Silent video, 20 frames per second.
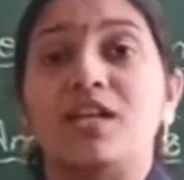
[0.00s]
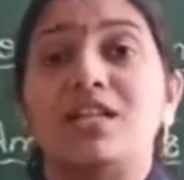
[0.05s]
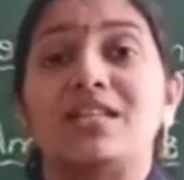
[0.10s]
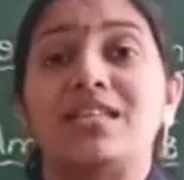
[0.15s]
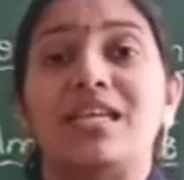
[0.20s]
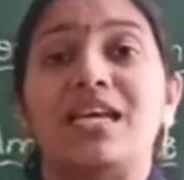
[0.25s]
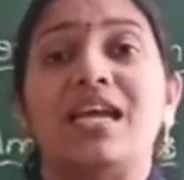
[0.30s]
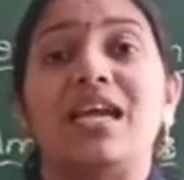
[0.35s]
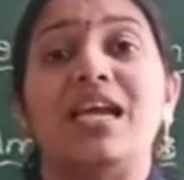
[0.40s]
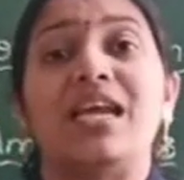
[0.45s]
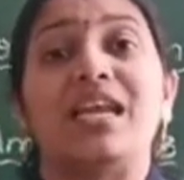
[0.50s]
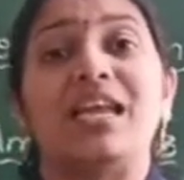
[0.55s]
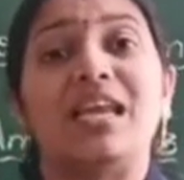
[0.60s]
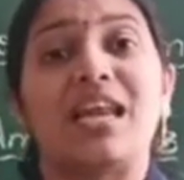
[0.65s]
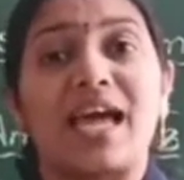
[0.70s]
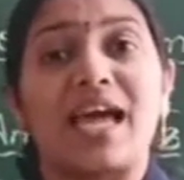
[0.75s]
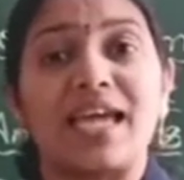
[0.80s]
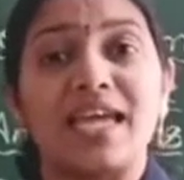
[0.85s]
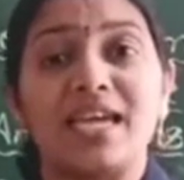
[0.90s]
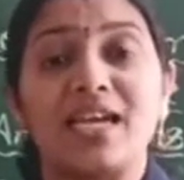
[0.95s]
They
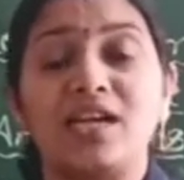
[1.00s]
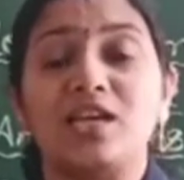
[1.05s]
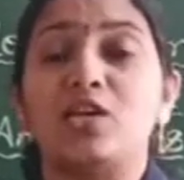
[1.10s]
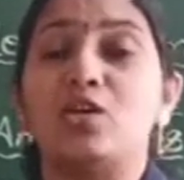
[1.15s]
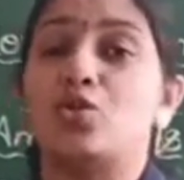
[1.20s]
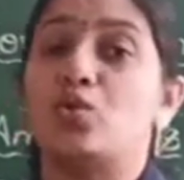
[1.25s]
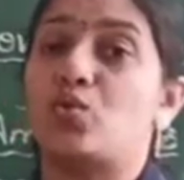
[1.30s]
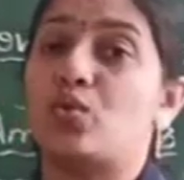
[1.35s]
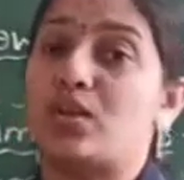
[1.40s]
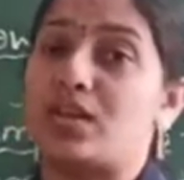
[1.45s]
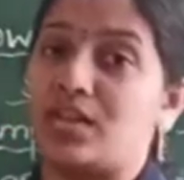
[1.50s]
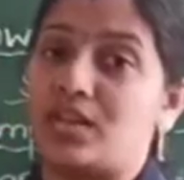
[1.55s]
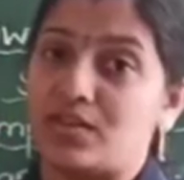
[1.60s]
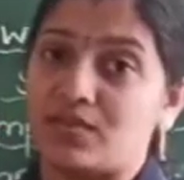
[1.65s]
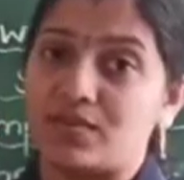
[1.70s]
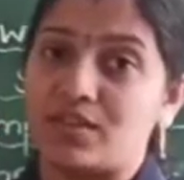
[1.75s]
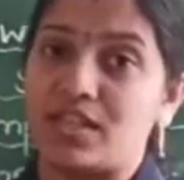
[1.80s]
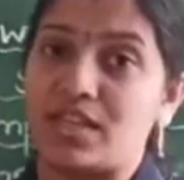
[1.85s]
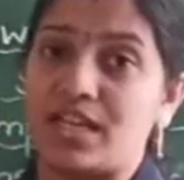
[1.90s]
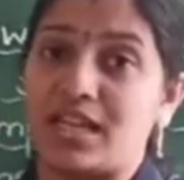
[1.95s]
like to
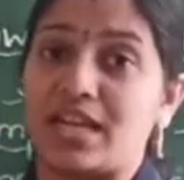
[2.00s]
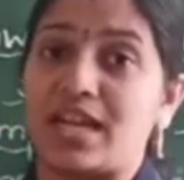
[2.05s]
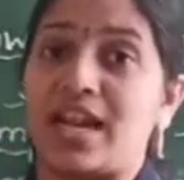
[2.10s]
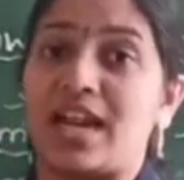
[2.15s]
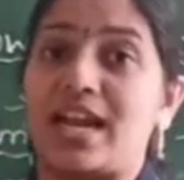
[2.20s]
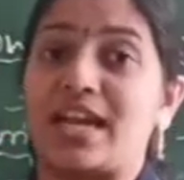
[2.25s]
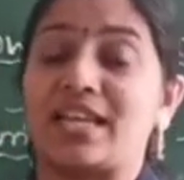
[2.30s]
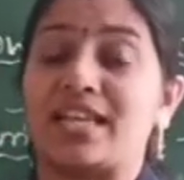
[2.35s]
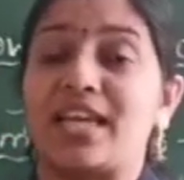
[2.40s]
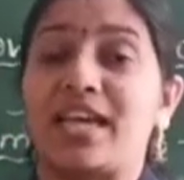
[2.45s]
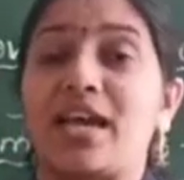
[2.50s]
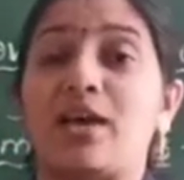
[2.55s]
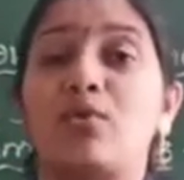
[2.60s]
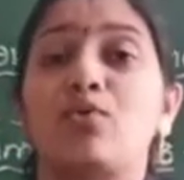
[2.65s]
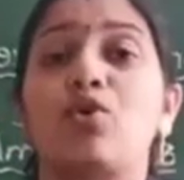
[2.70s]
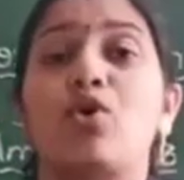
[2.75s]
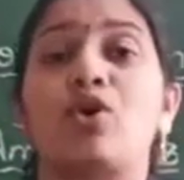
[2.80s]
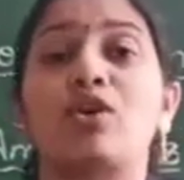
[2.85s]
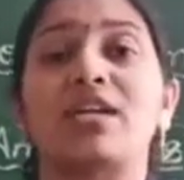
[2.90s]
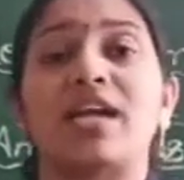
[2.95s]
live there and they have
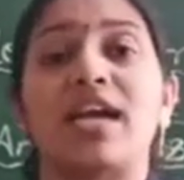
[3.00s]
got